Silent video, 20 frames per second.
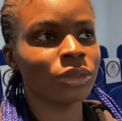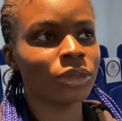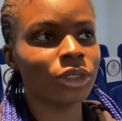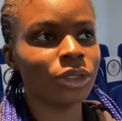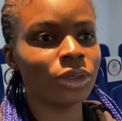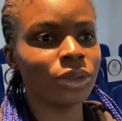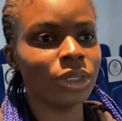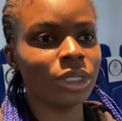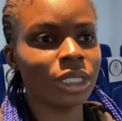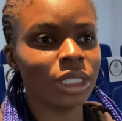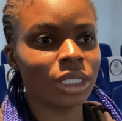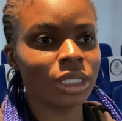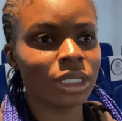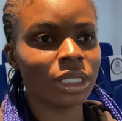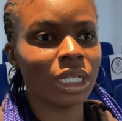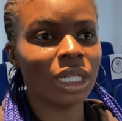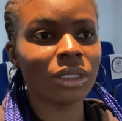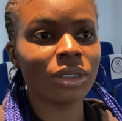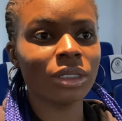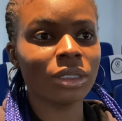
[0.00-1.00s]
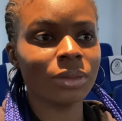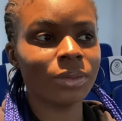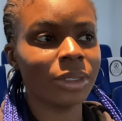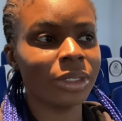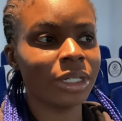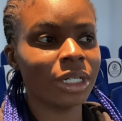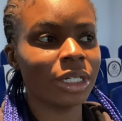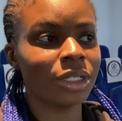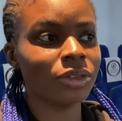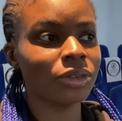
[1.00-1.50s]
You get language
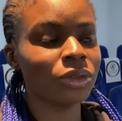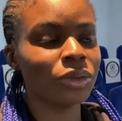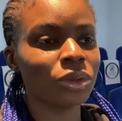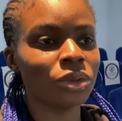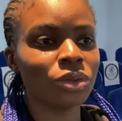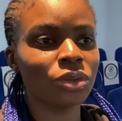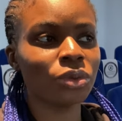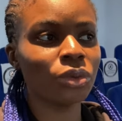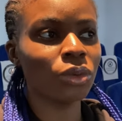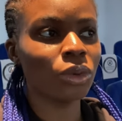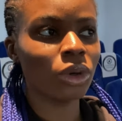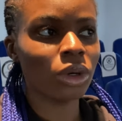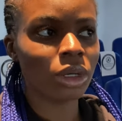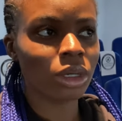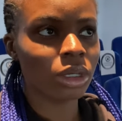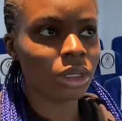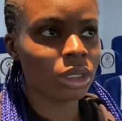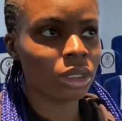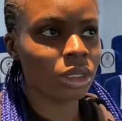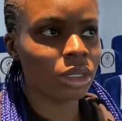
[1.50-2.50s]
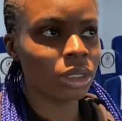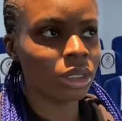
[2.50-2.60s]
barrier. If you want to work,